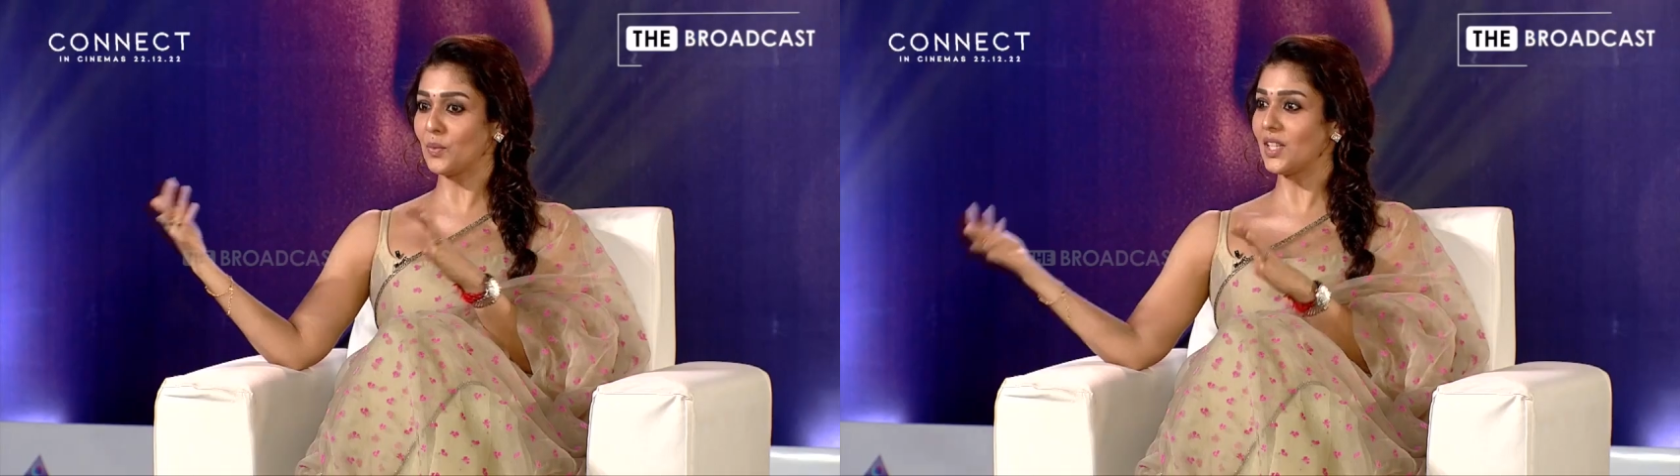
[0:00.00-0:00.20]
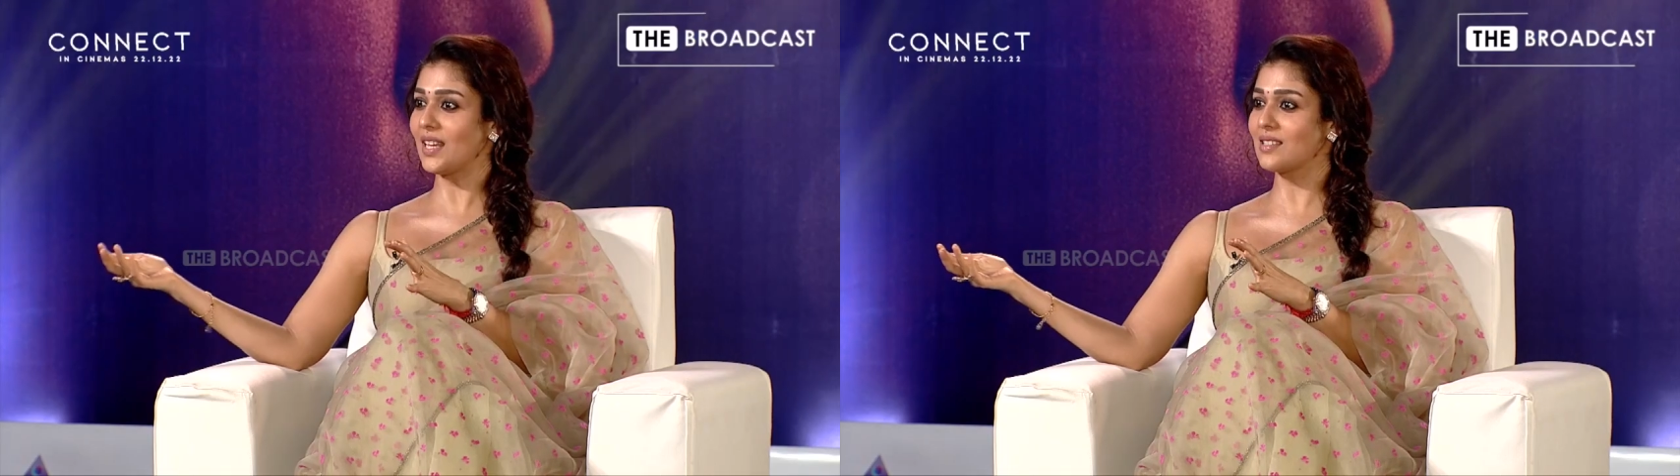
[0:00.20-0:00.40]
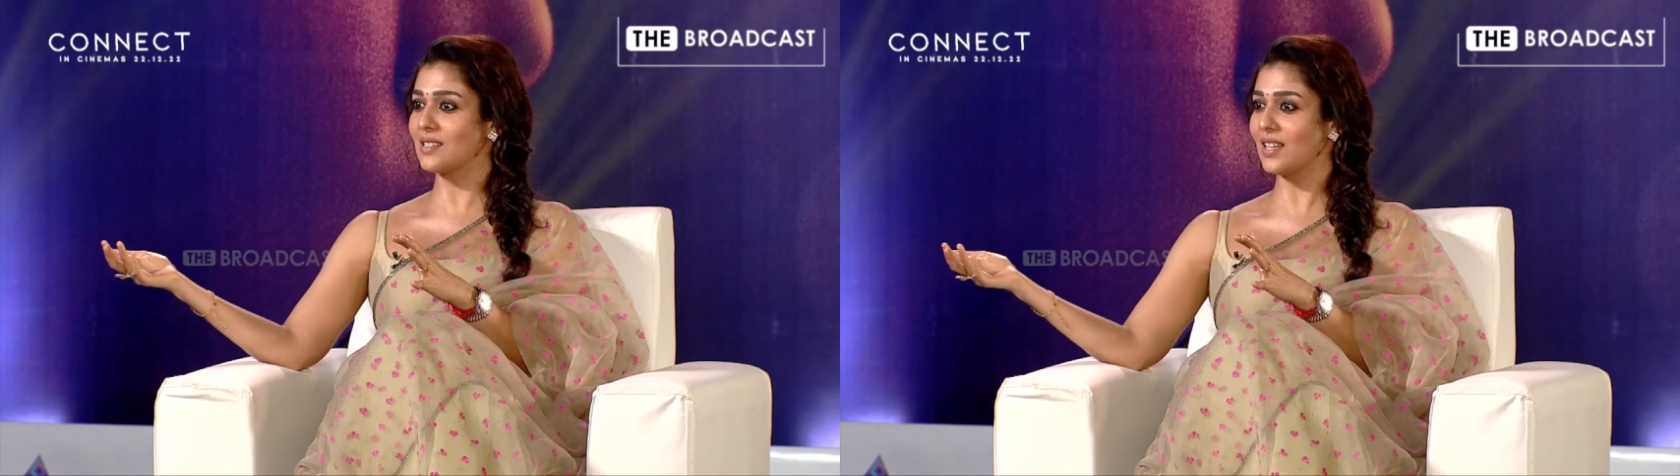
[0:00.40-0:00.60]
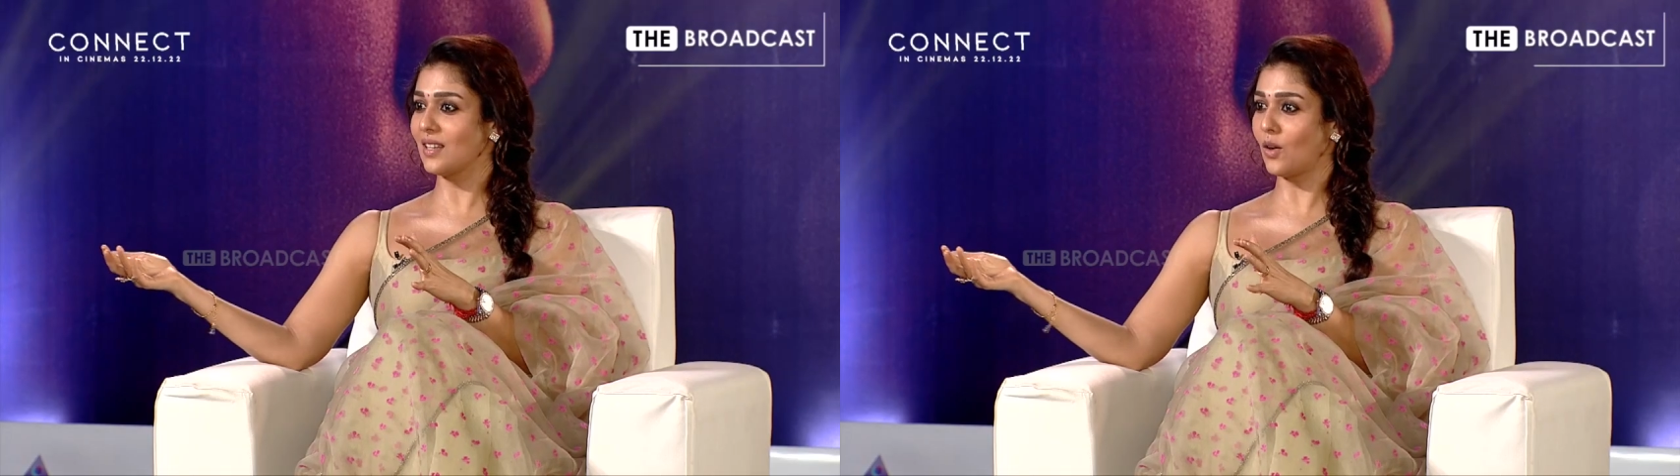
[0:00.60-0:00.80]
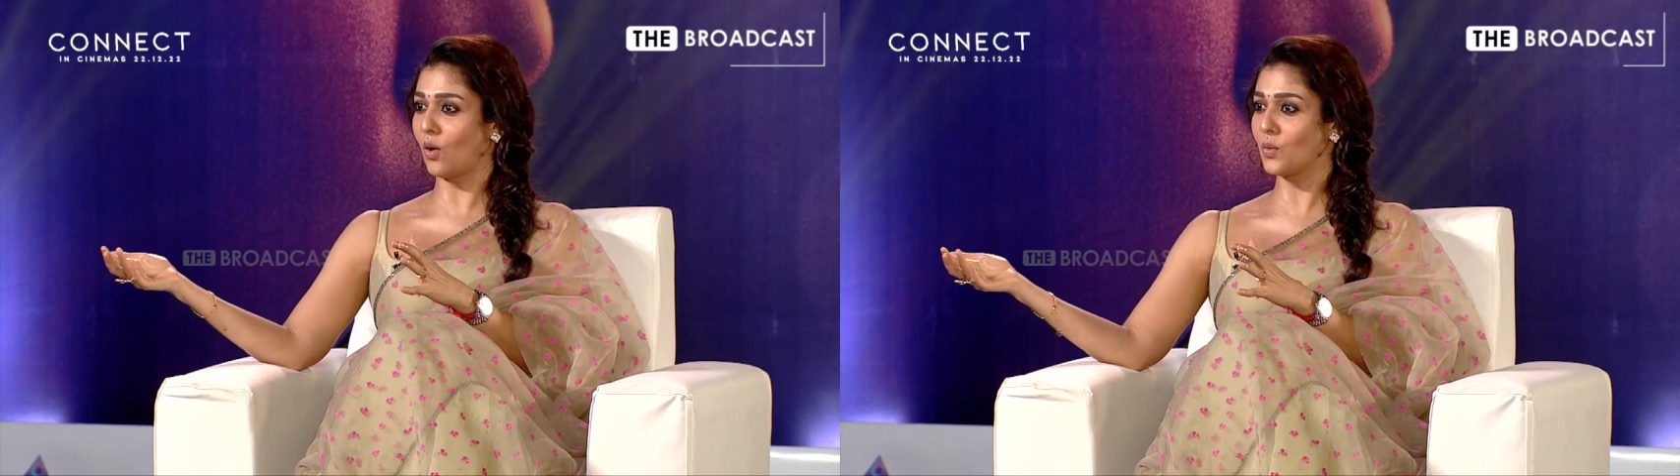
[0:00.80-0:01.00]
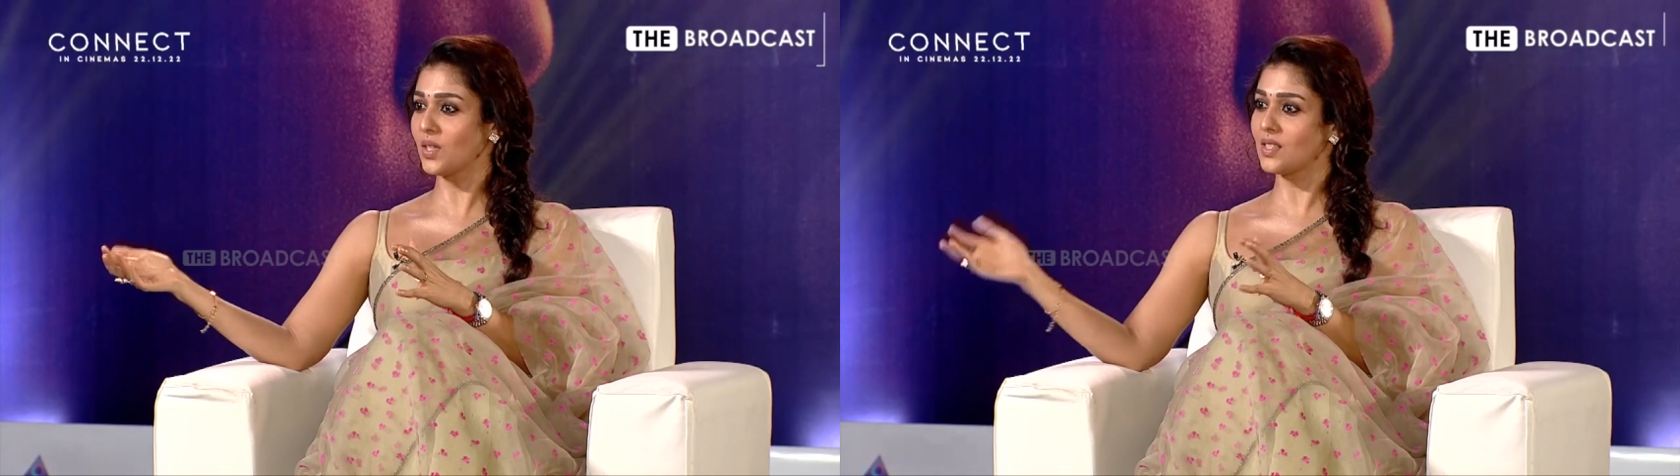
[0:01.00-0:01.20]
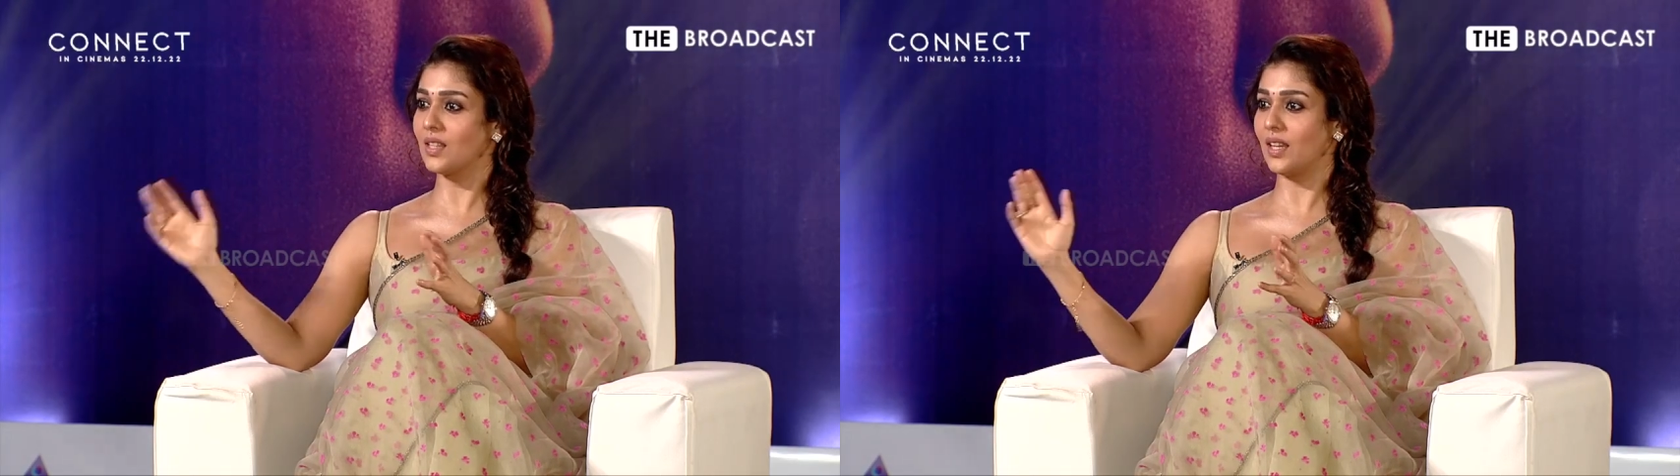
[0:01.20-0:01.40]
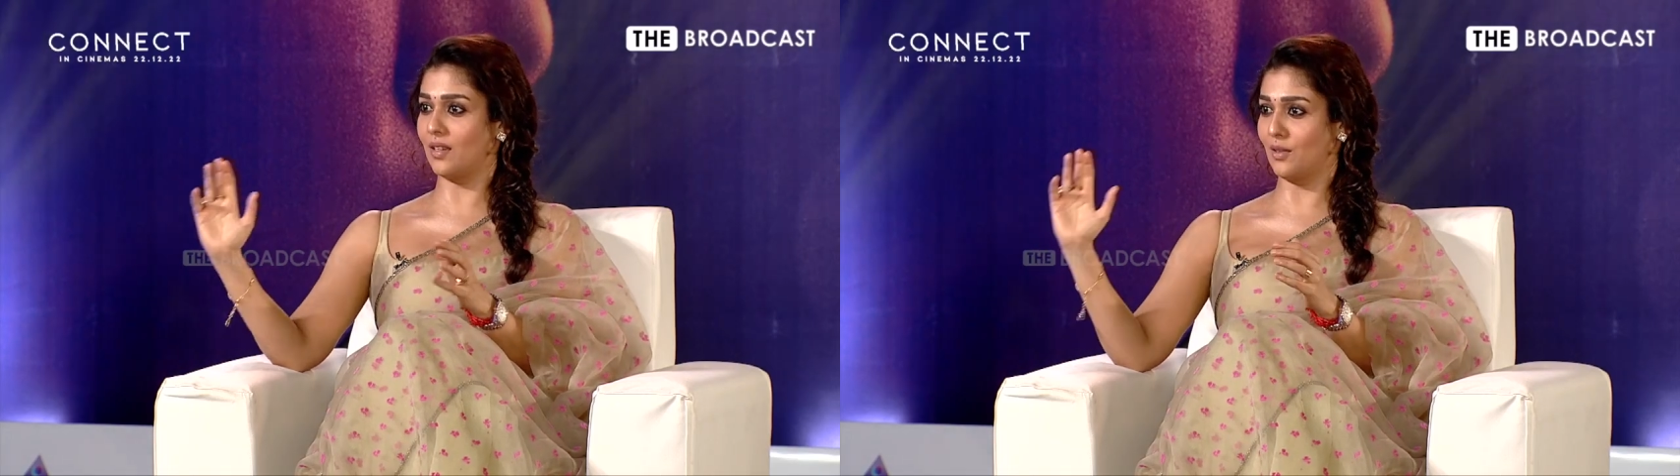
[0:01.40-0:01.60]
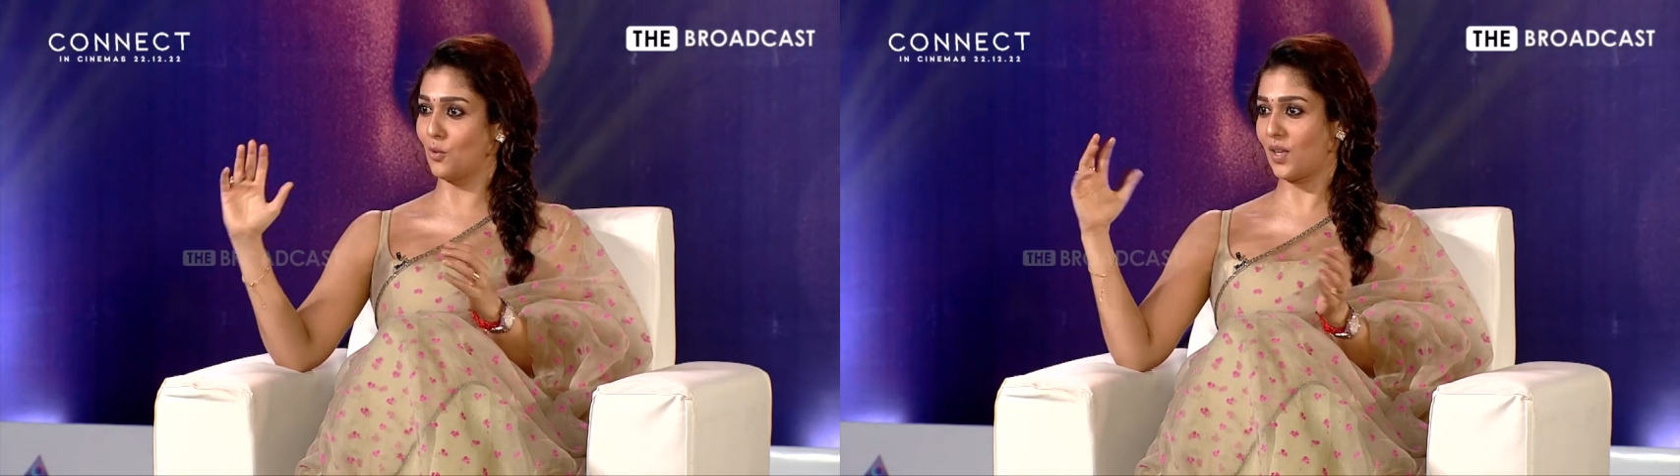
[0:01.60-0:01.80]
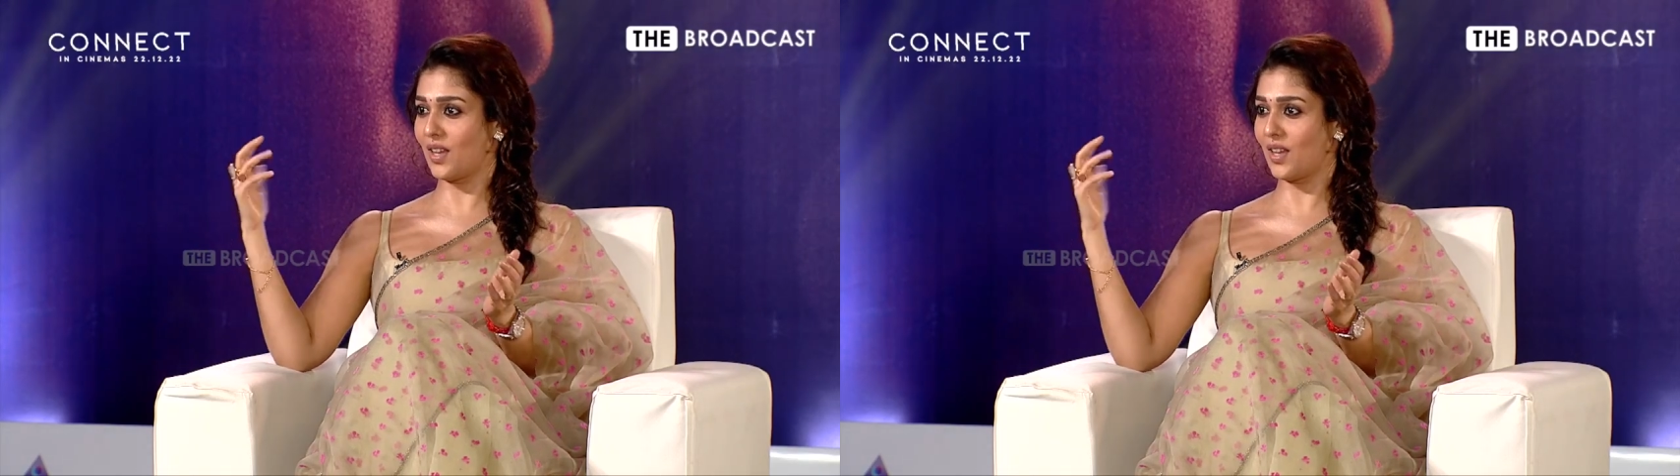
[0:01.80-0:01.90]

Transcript: from the next day onwards they